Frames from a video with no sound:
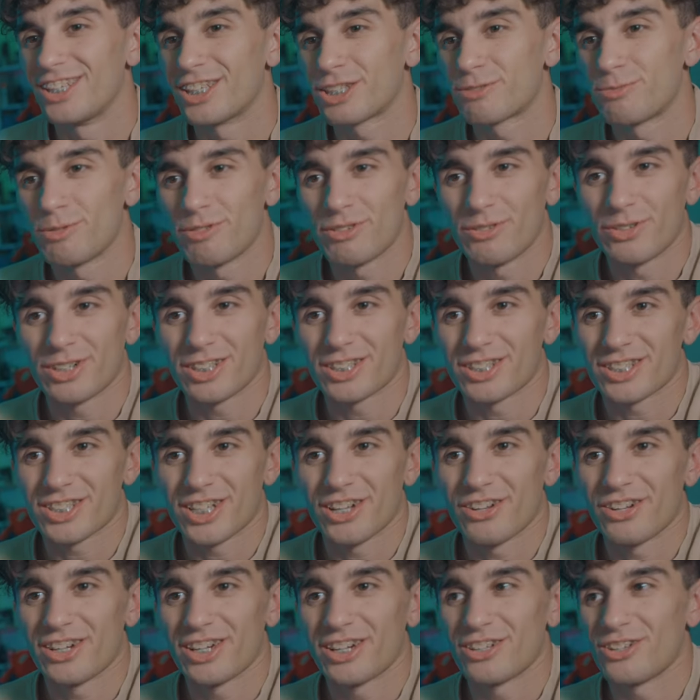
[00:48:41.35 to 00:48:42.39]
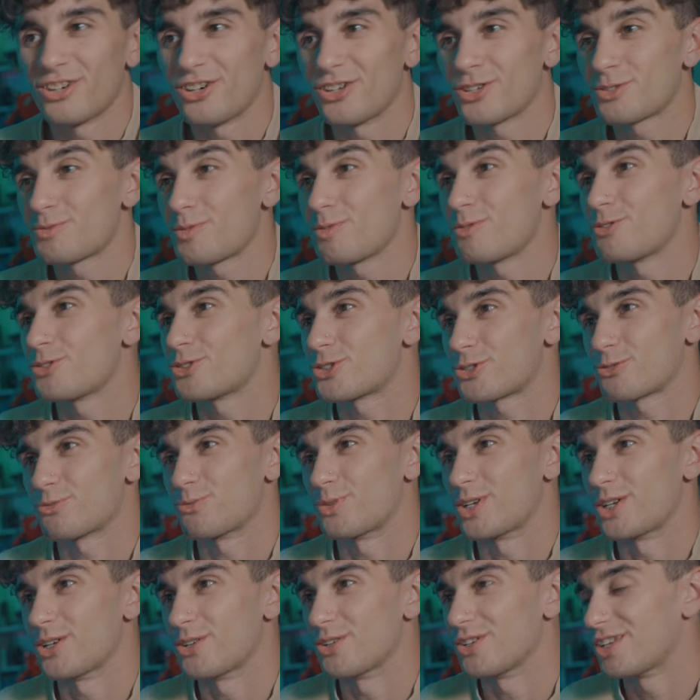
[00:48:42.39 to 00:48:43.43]
This movie wasn't scary at all. This movie was just
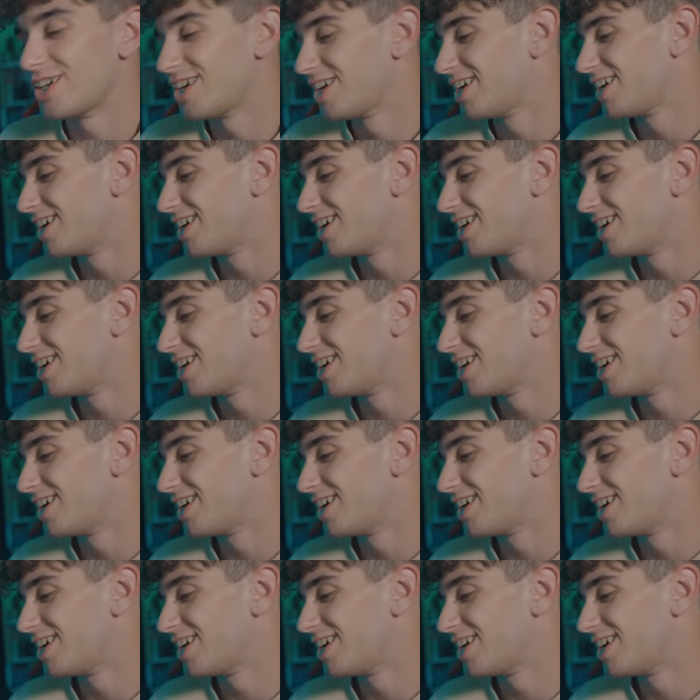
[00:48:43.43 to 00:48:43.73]
weird.